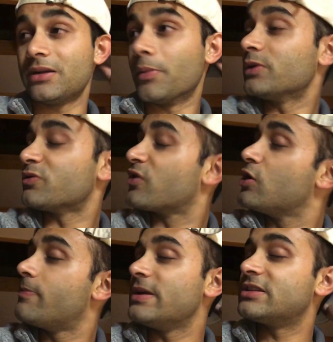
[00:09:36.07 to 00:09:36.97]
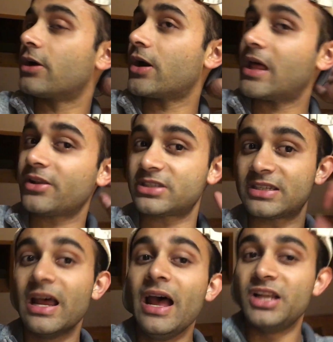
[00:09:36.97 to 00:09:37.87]
We did a bunch of qPCR
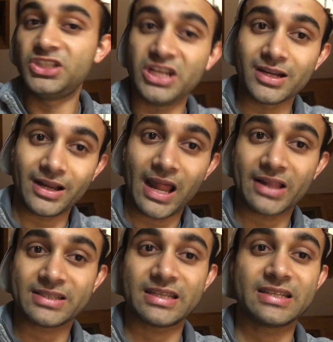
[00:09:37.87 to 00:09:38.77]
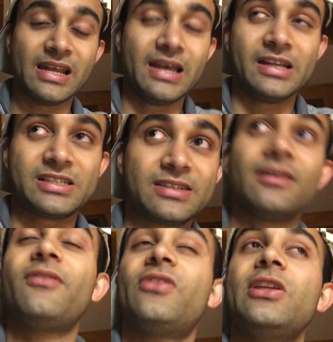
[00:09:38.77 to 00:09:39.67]
analysis, gene analysis,
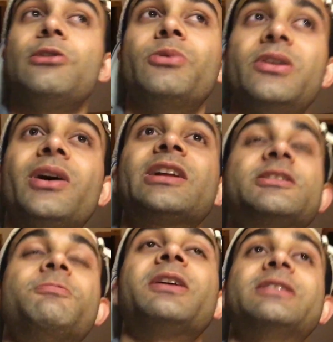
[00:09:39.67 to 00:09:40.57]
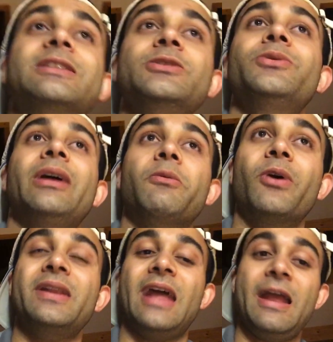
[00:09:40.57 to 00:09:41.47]
stuff that you would not expect to do in
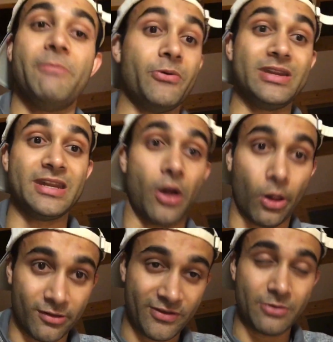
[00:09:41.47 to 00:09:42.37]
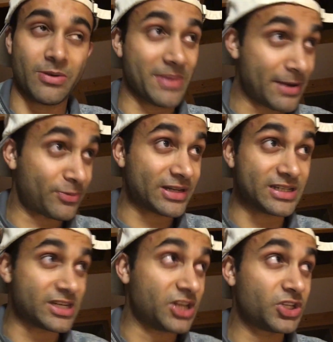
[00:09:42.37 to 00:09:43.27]
one day, but we did all of it. We made a
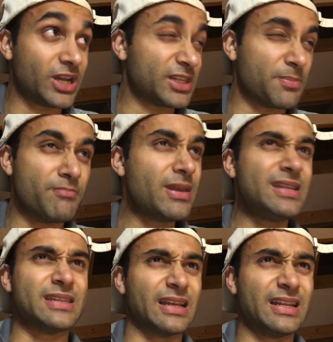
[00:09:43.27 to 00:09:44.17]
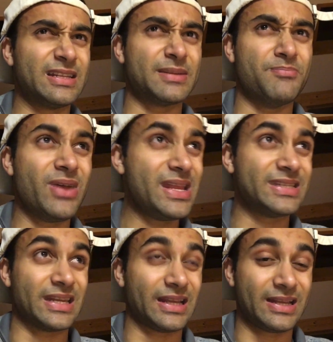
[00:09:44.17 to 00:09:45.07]
presentation. It's amazing. It is
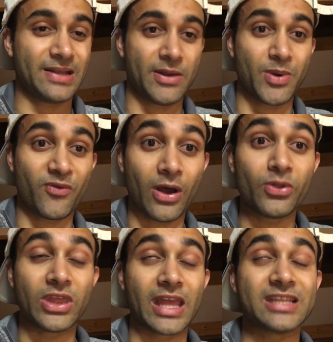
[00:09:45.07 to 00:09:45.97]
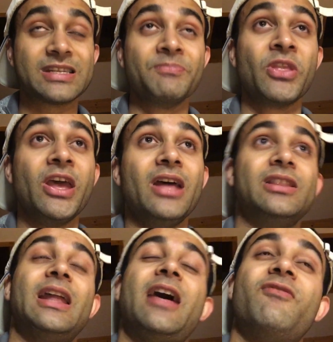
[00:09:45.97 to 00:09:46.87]
amazing. And we found things
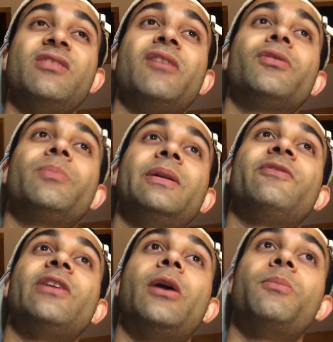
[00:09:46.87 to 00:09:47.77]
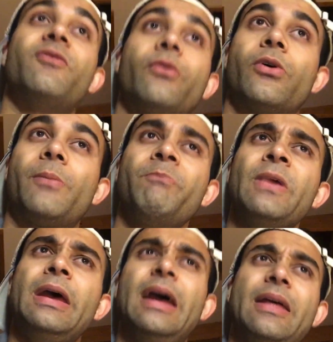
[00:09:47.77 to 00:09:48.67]
that have never been found before.
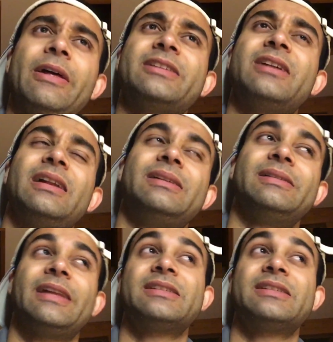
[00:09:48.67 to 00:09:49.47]
And that's not